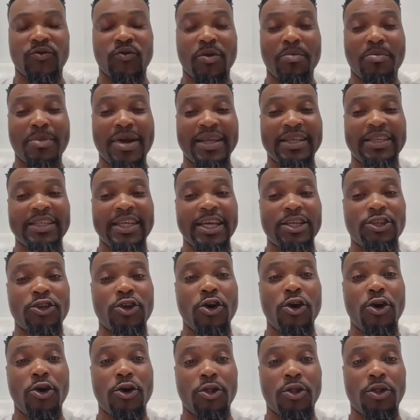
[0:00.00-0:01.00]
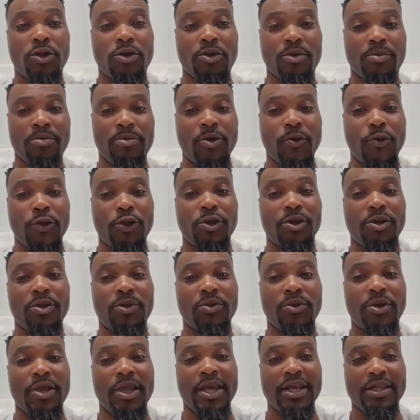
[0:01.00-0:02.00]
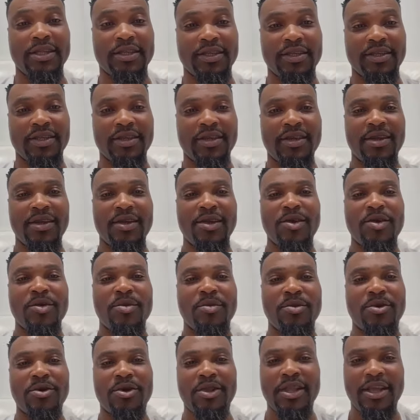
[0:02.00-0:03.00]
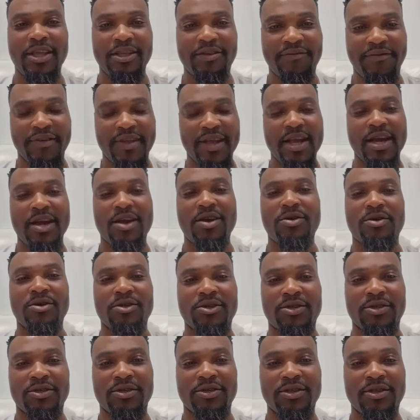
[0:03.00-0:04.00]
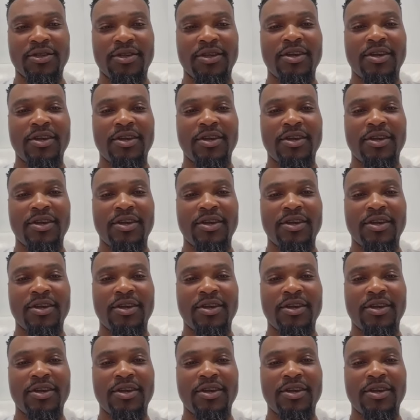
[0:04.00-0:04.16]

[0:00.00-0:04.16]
We might change hall we don't know yet, but let's finger cross.